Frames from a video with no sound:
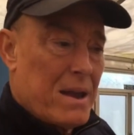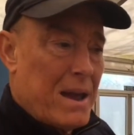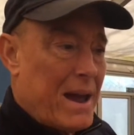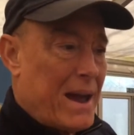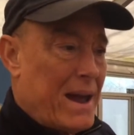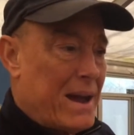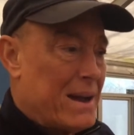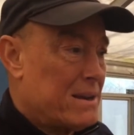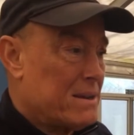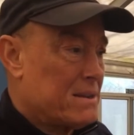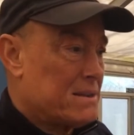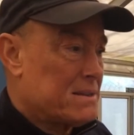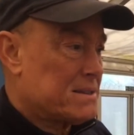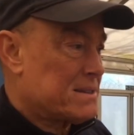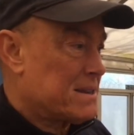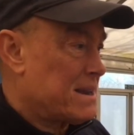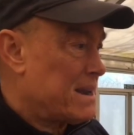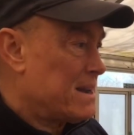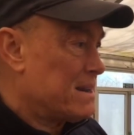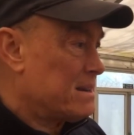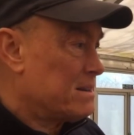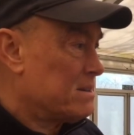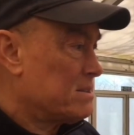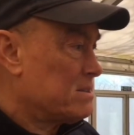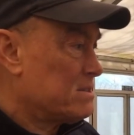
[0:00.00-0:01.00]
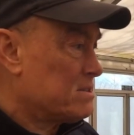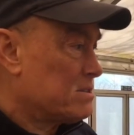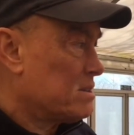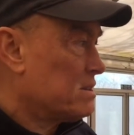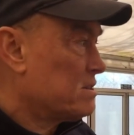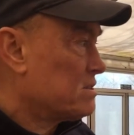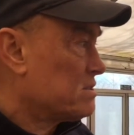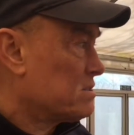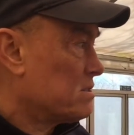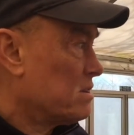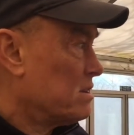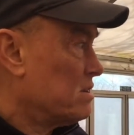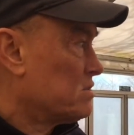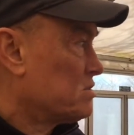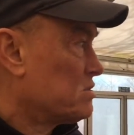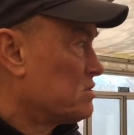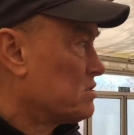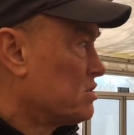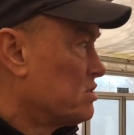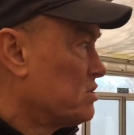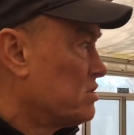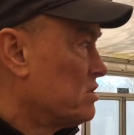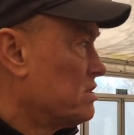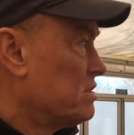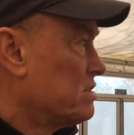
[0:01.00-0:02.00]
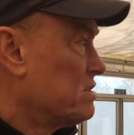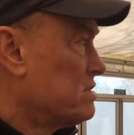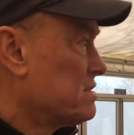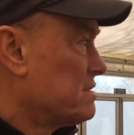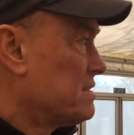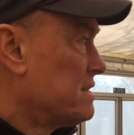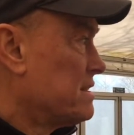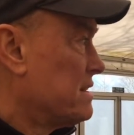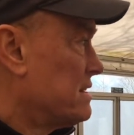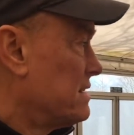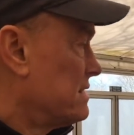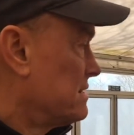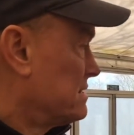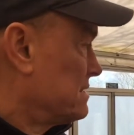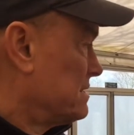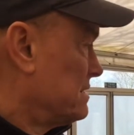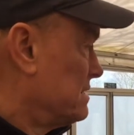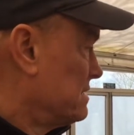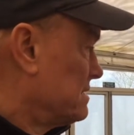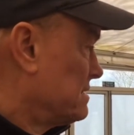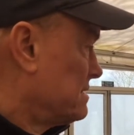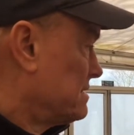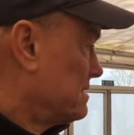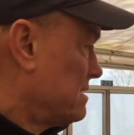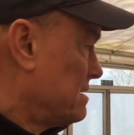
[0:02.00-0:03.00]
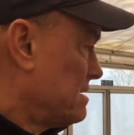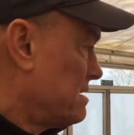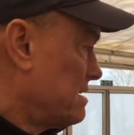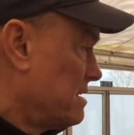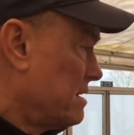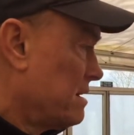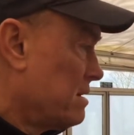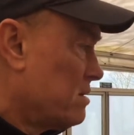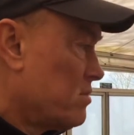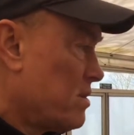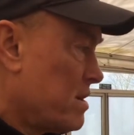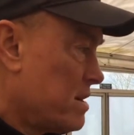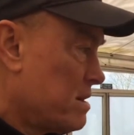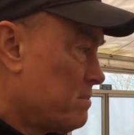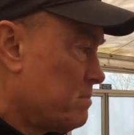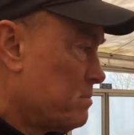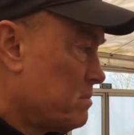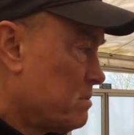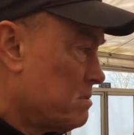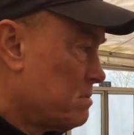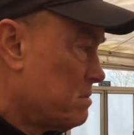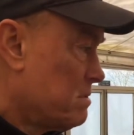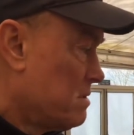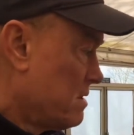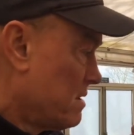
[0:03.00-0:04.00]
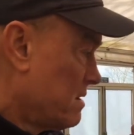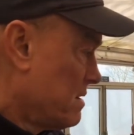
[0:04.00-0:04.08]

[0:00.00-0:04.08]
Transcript: had a sand as good as this. It's incredible.